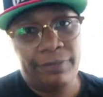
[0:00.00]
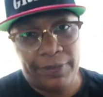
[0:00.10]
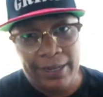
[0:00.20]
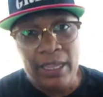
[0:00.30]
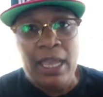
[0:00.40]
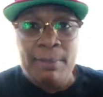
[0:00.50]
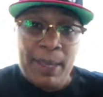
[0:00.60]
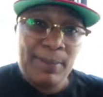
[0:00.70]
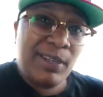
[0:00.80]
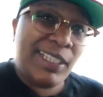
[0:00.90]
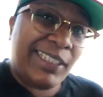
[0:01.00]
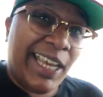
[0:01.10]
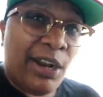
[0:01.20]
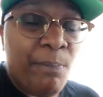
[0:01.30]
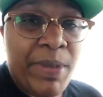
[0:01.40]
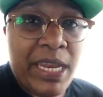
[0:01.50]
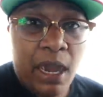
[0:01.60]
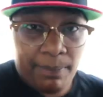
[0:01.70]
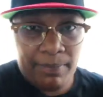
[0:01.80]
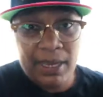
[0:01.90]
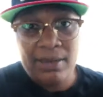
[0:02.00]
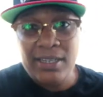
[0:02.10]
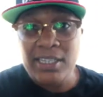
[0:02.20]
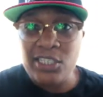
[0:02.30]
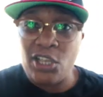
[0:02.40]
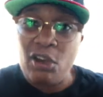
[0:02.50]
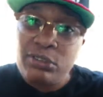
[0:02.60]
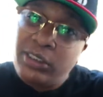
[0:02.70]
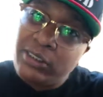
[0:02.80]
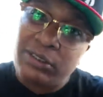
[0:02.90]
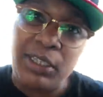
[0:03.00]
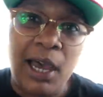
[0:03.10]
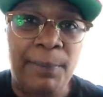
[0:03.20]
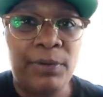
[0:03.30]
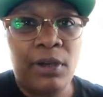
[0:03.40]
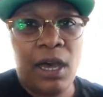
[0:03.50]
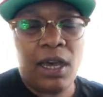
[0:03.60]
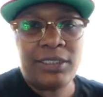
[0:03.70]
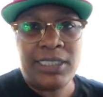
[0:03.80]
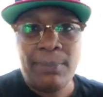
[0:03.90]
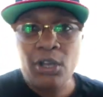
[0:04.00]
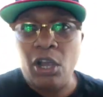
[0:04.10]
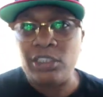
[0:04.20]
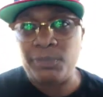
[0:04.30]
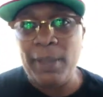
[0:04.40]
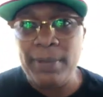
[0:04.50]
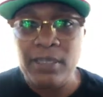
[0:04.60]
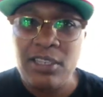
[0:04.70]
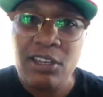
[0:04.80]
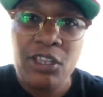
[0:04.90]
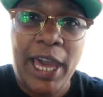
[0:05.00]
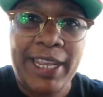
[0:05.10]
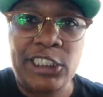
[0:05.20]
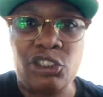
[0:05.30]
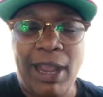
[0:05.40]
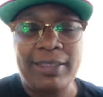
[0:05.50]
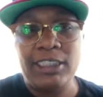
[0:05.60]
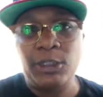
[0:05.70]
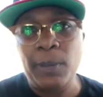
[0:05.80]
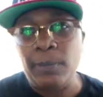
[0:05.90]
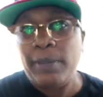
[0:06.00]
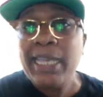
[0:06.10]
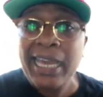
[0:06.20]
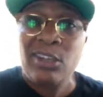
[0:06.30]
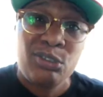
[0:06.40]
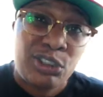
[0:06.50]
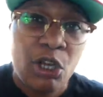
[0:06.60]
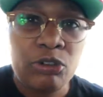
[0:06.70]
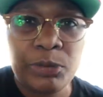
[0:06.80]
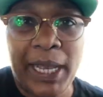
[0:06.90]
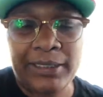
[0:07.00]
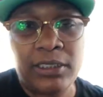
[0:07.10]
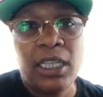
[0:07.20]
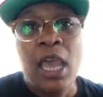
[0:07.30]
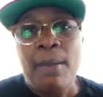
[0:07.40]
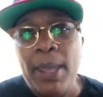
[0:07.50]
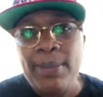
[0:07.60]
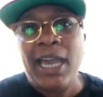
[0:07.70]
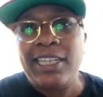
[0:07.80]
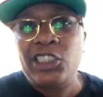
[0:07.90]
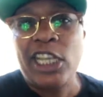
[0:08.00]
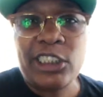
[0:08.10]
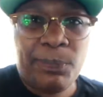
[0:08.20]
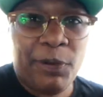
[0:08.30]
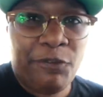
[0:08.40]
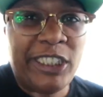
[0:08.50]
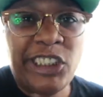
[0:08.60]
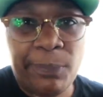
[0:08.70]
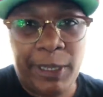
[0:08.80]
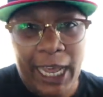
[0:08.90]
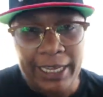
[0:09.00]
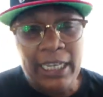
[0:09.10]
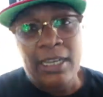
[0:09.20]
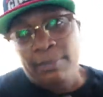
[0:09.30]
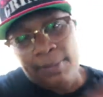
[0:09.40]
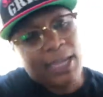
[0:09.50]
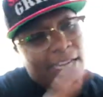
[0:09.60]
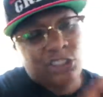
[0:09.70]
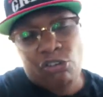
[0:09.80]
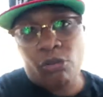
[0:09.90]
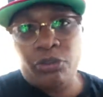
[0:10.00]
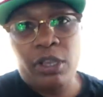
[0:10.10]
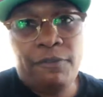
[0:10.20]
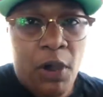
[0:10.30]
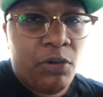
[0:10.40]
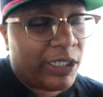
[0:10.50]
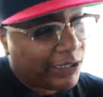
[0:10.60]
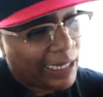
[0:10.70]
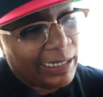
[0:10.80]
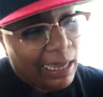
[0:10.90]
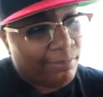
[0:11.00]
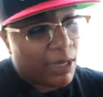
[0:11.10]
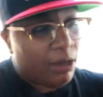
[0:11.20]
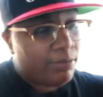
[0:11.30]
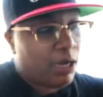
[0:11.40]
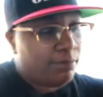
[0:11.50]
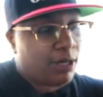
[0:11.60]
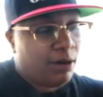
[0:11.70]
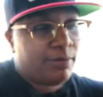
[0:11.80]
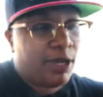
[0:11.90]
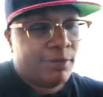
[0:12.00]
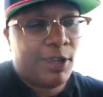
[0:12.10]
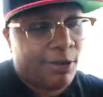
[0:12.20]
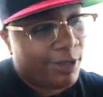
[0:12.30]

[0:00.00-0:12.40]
event. Maybe you need to hit up Meetup. Maybe you need to go to, to a couple uh, seminars. Maybe, you know, you got to extract these people. Maybe you got to go to Toastmasters. Maybe you got to change up your friendship line. Maybe you got to scroll through your phone and say, no, no, no, no, no, no,